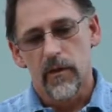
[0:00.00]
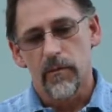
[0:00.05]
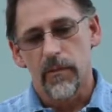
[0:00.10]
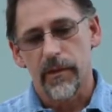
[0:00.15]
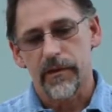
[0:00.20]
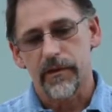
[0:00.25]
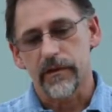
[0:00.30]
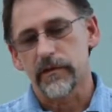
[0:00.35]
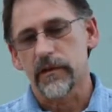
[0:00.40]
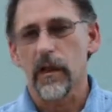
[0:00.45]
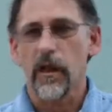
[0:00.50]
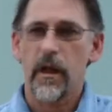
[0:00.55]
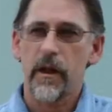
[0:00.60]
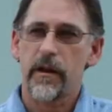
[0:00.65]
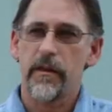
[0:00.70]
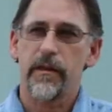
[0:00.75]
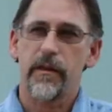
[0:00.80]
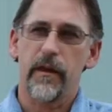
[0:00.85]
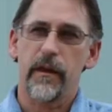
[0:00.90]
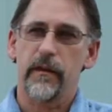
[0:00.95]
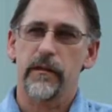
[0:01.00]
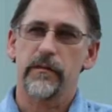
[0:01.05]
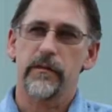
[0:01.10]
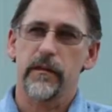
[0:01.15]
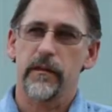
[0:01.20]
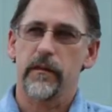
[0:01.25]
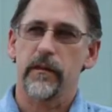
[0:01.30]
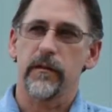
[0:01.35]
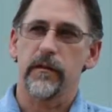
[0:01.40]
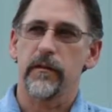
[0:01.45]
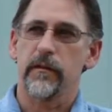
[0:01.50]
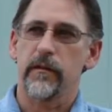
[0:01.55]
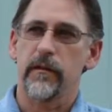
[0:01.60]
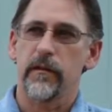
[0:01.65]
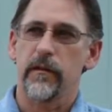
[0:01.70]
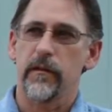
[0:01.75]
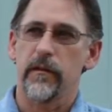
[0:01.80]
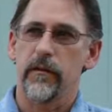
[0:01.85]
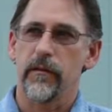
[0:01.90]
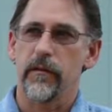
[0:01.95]
But there's a lot of things that
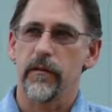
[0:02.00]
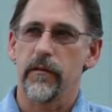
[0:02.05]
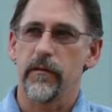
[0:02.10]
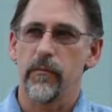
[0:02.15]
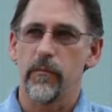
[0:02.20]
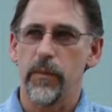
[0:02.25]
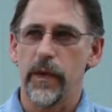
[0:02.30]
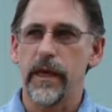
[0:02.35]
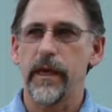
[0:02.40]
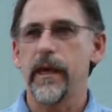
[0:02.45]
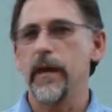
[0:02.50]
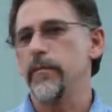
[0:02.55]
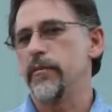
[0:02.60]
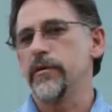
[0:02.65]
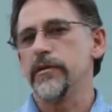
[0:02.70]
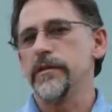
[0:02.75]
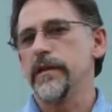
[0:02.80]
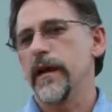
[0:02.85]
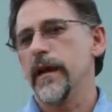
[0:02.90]
beekeepers,